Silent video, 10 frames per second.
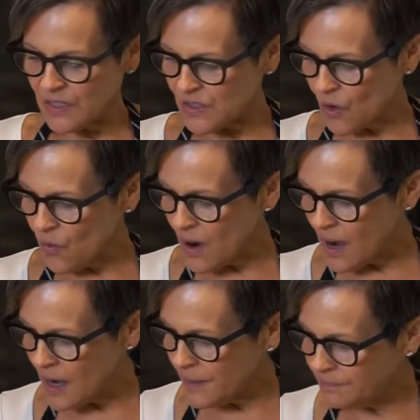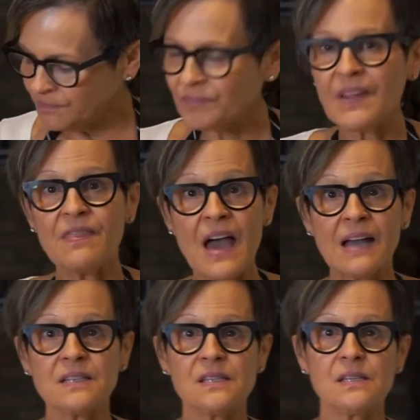So
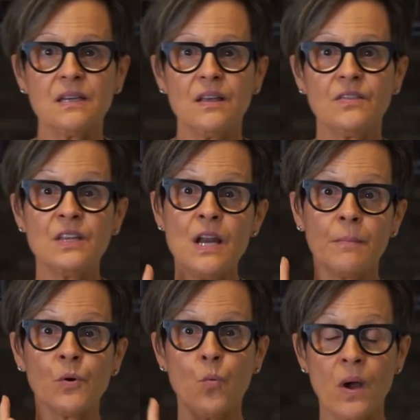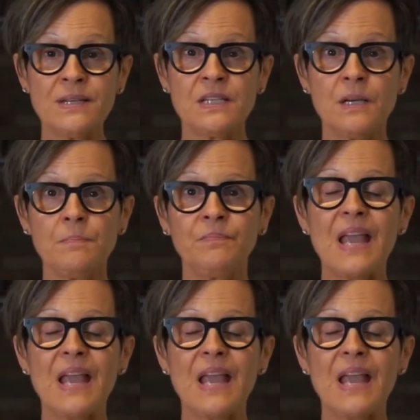that's the number one tip.